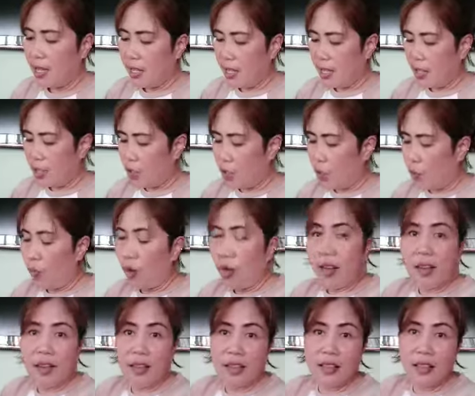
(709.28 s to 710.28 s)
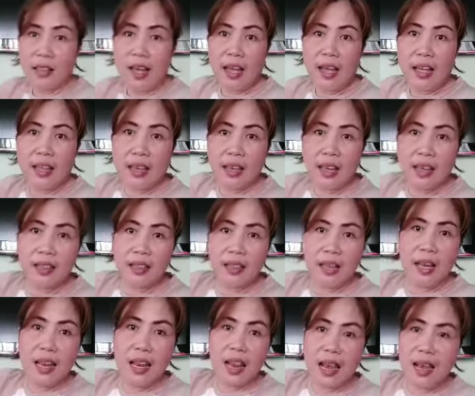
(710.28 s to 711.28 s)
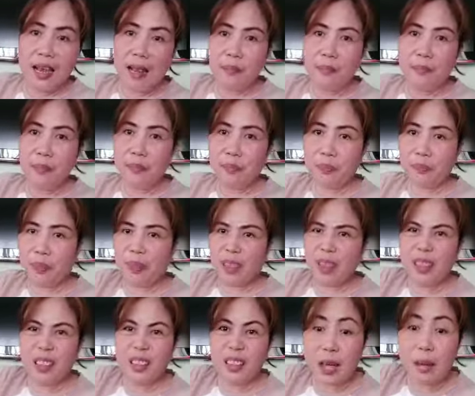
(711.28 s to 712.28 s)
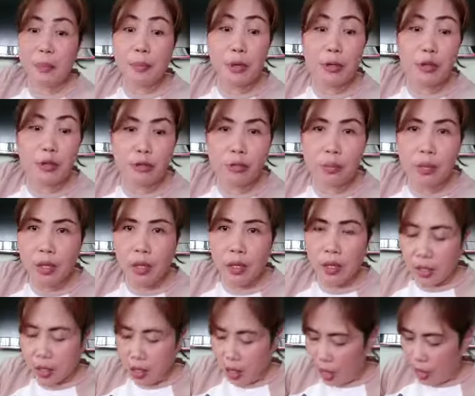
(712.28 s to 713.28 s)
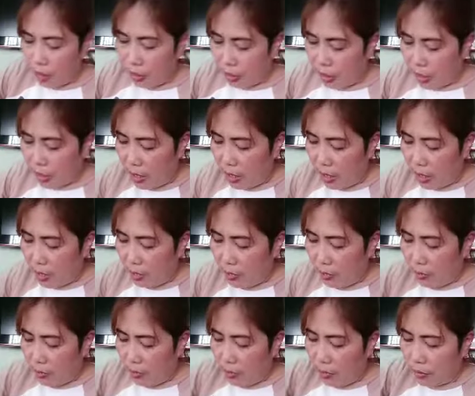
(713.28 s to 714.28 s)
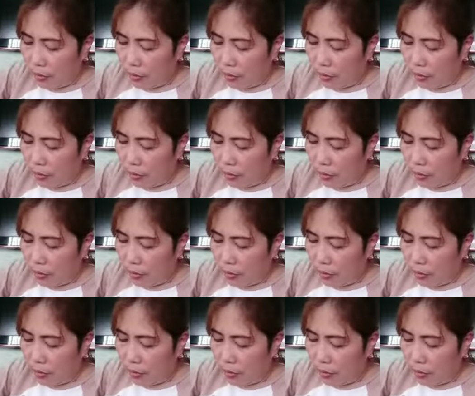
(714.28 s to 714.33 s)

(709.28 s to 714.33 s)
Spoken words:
this one, I got the lime. Dami kong, ano sa, ano.